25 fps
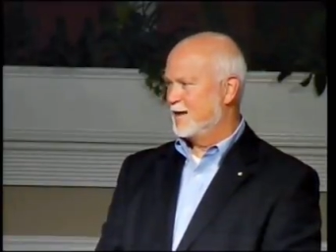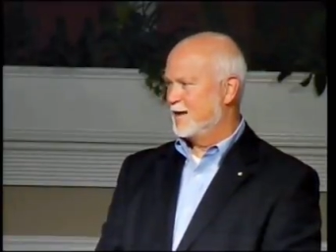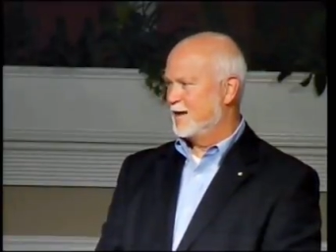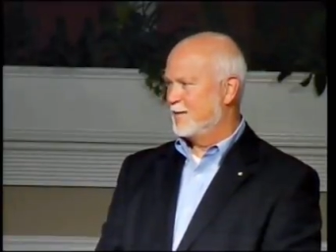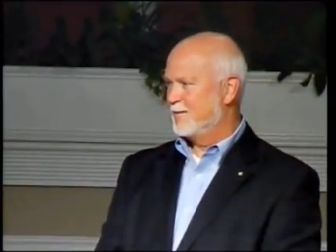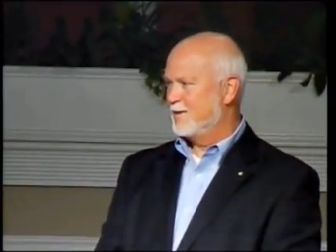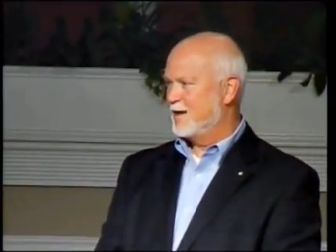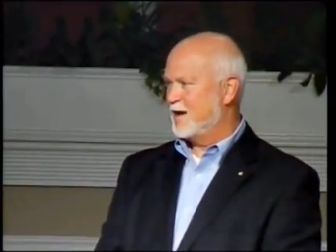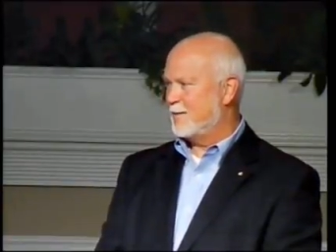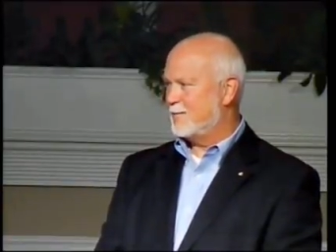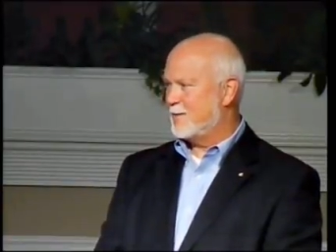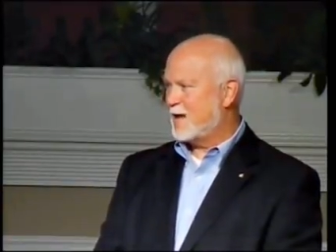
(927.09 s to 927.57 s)
I
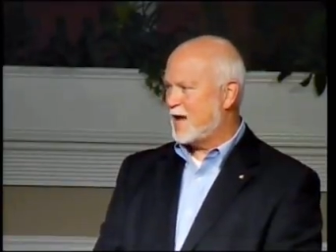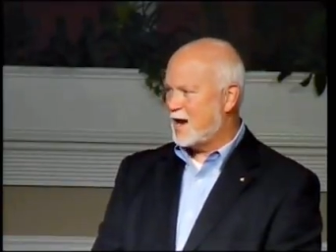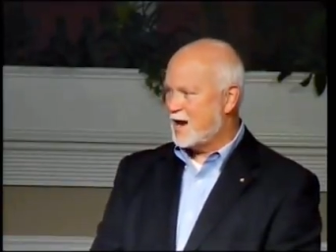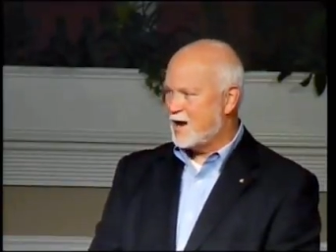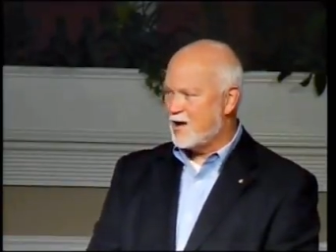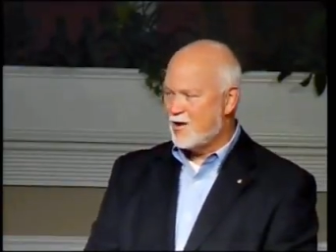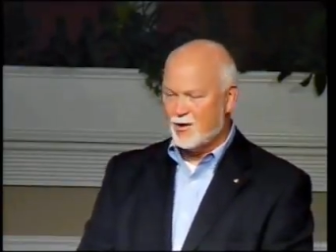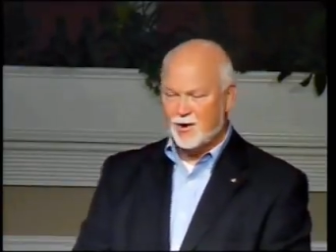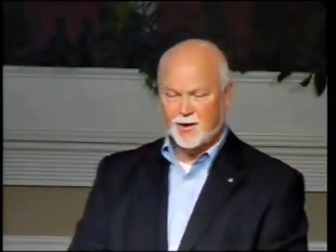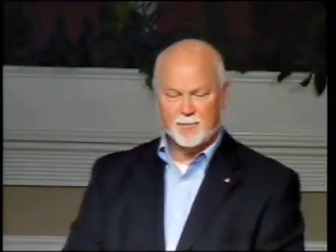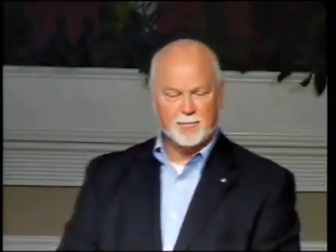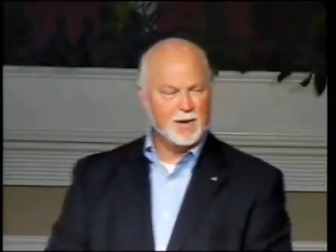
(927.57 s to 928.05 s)
mean, I'm not
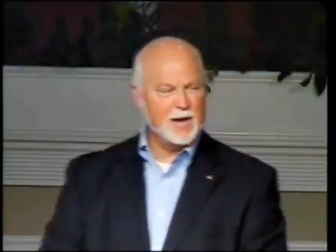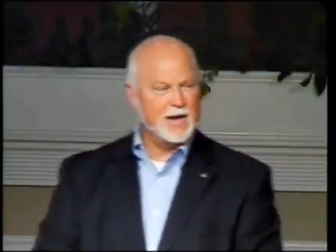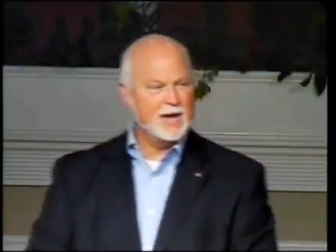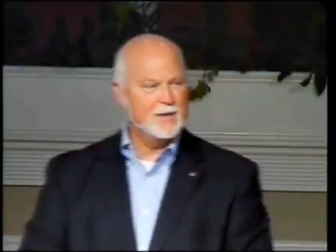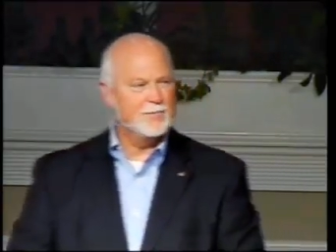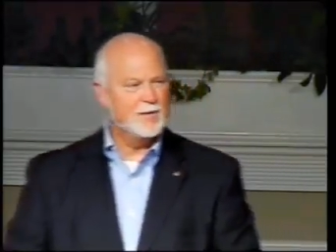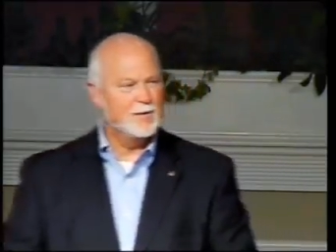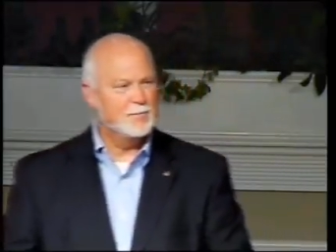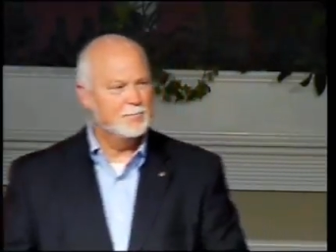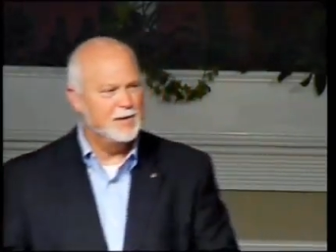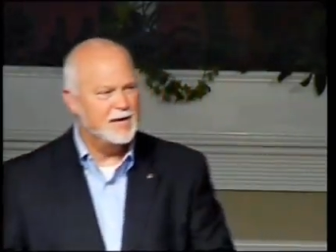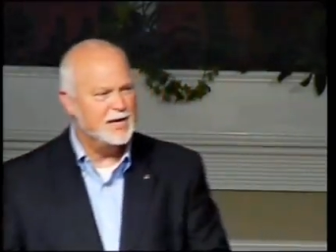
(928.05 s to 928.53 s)
hardly paying
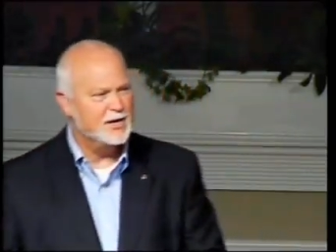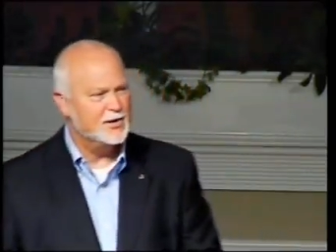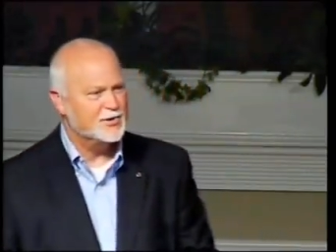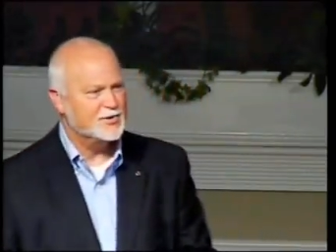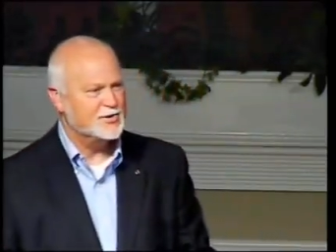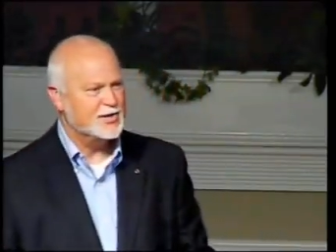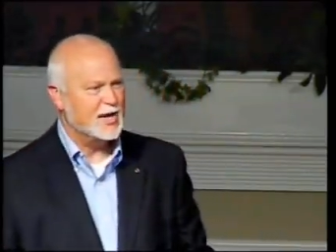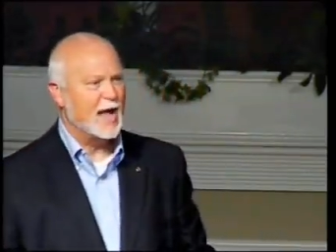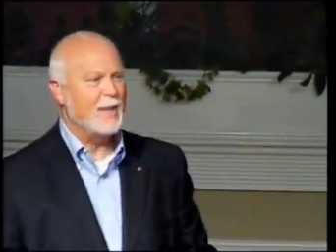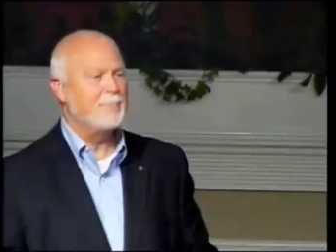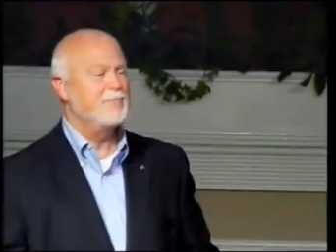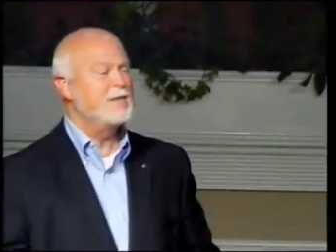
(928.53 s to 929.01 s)
my
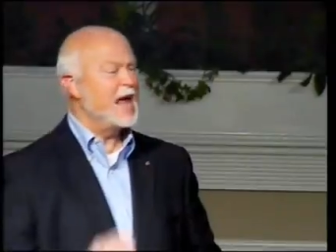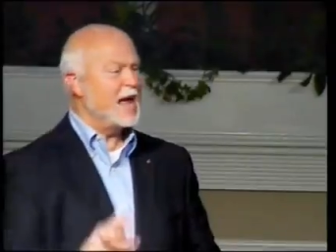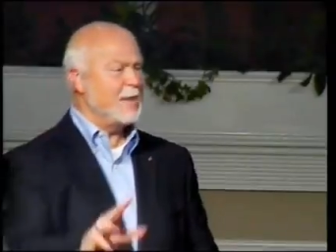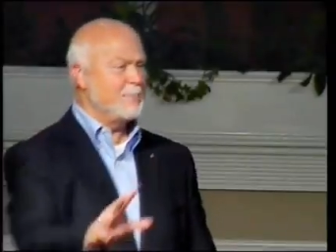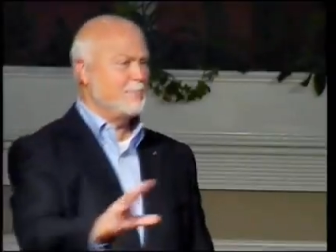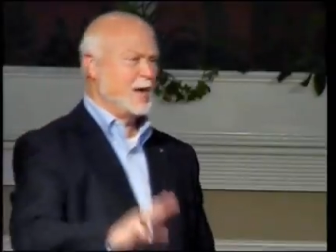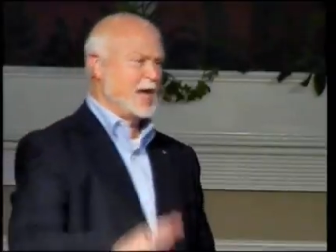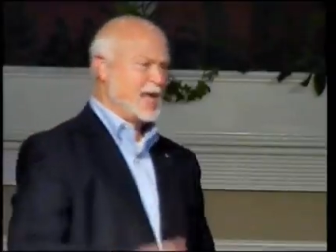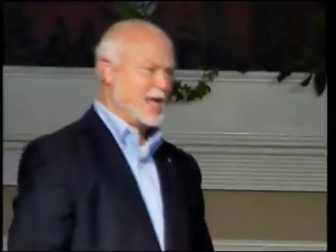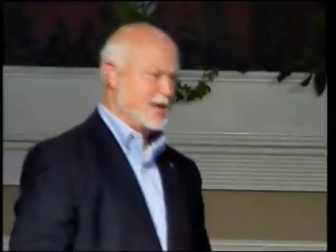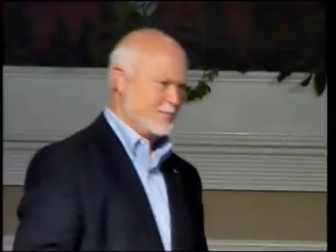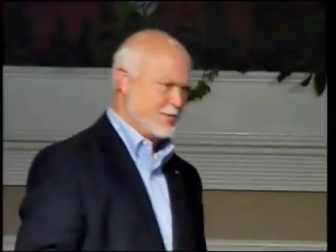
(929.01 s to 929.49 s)
bills. I'm not
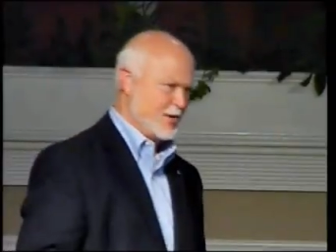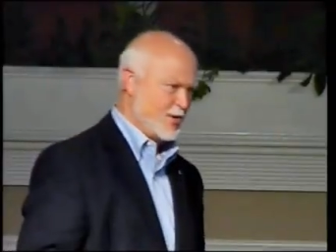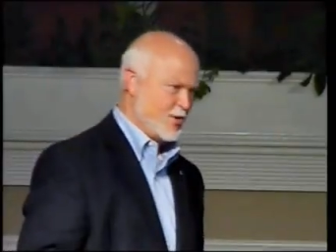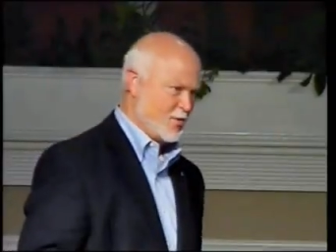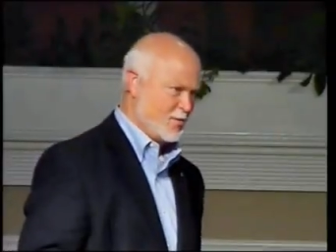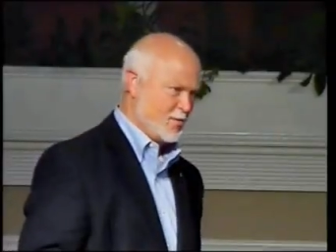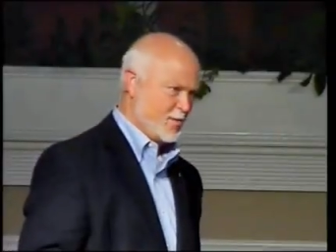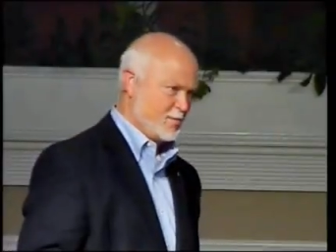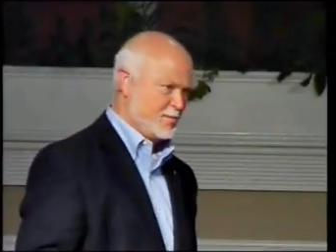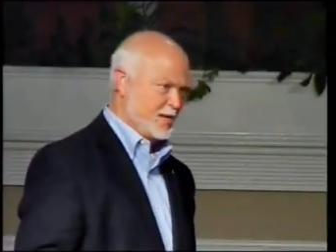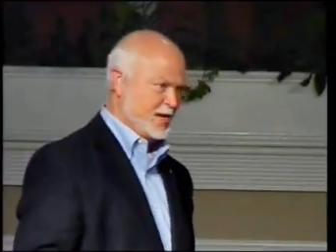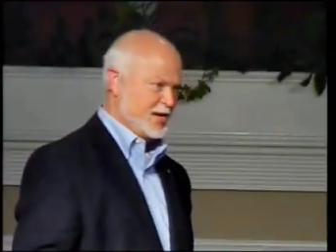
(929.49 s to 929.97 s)
paying all
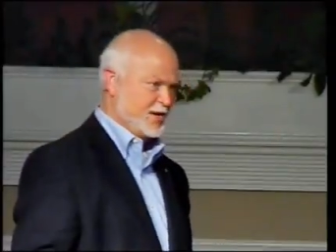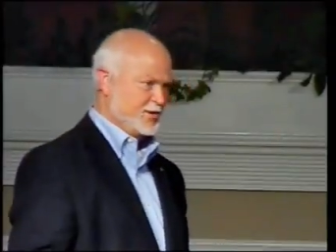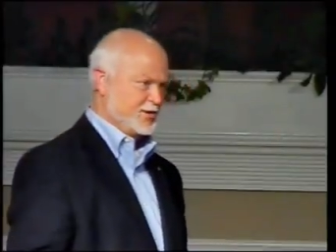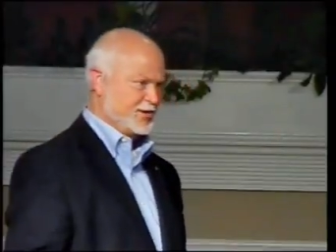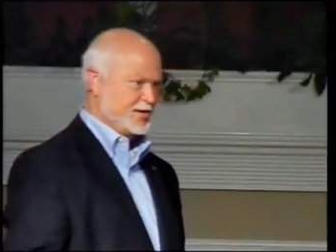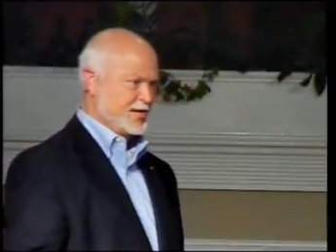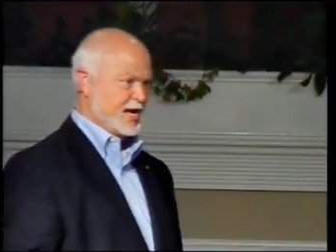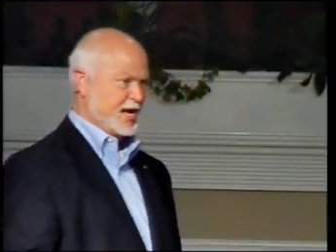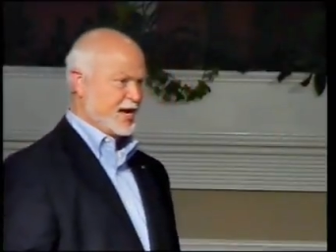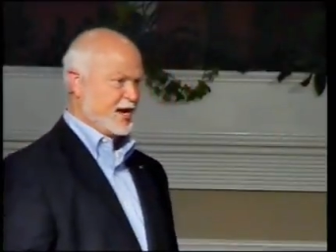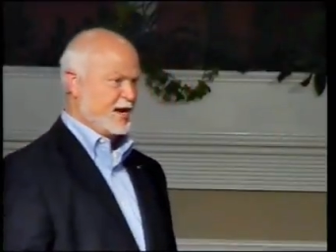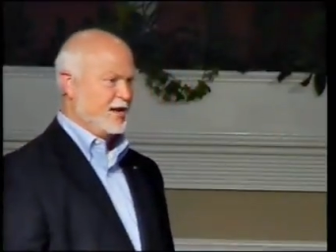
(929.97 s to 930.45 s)
my bills
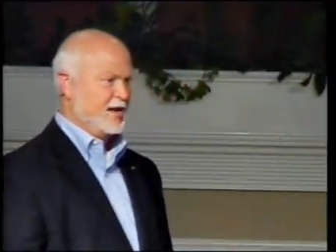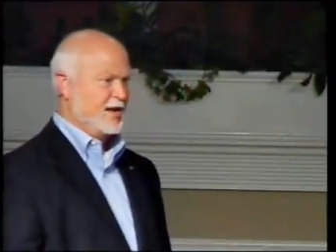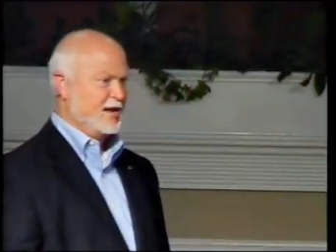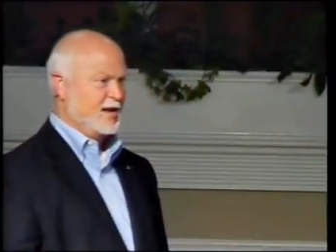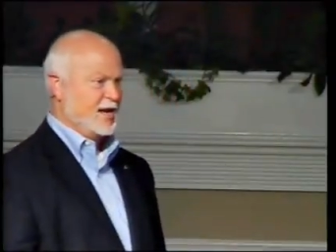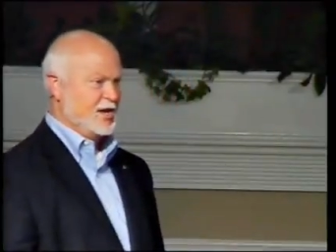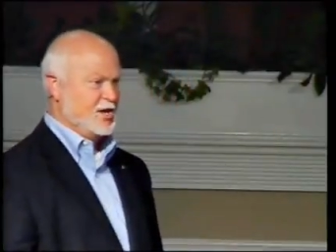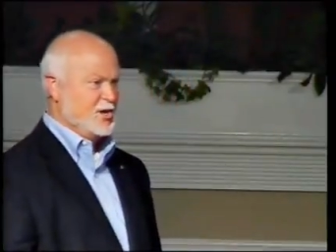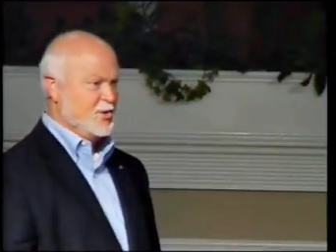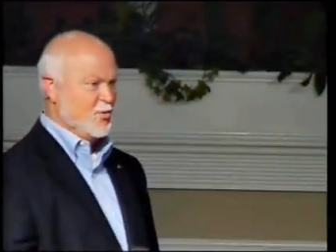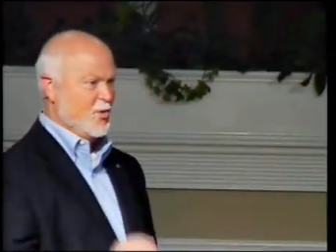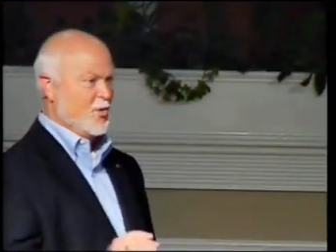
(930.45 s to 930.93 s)
now.
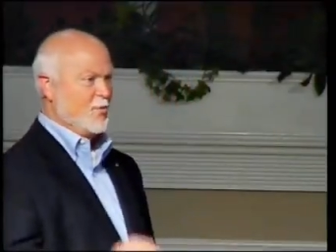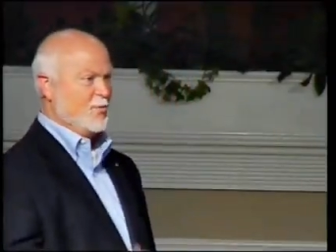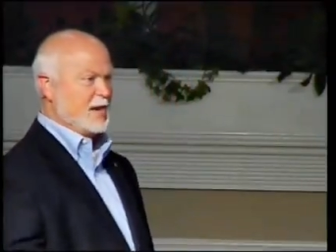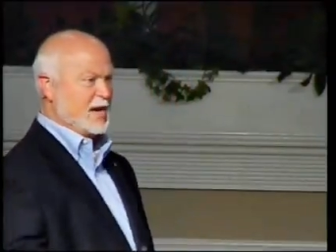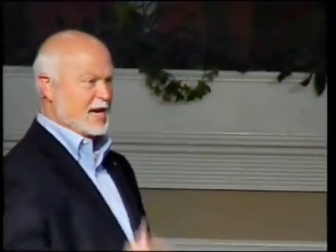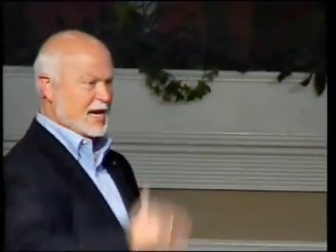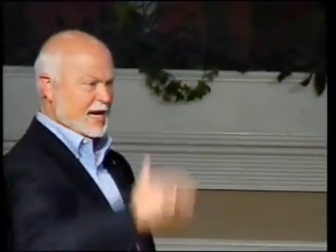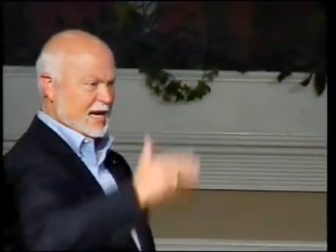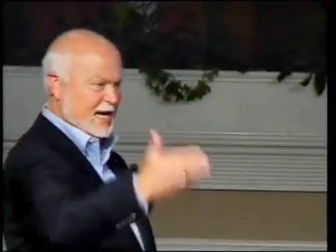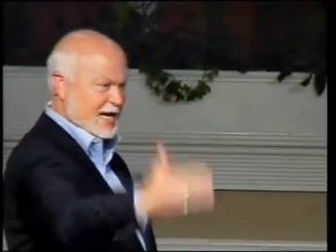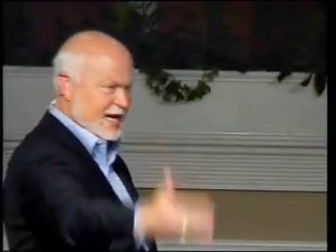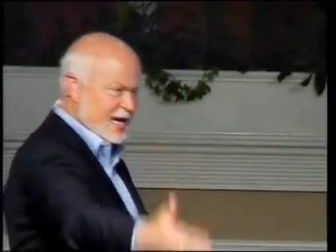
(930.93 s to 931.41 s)
And you want me
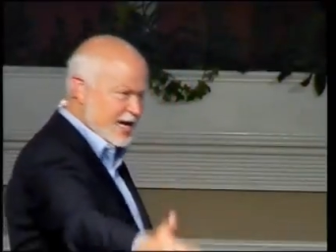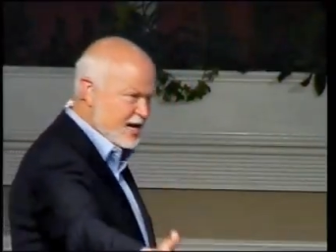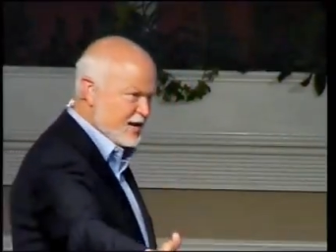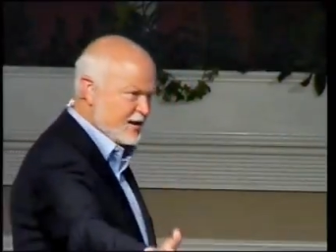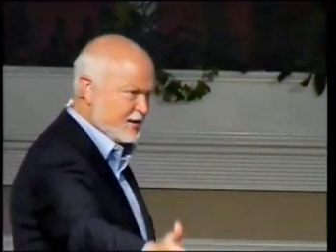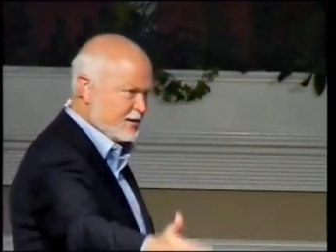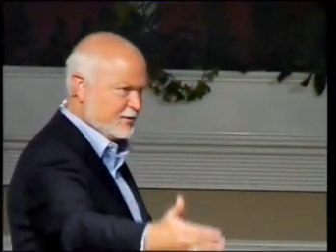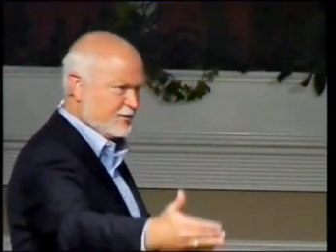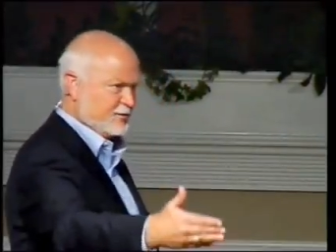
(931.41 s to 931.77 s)
to give?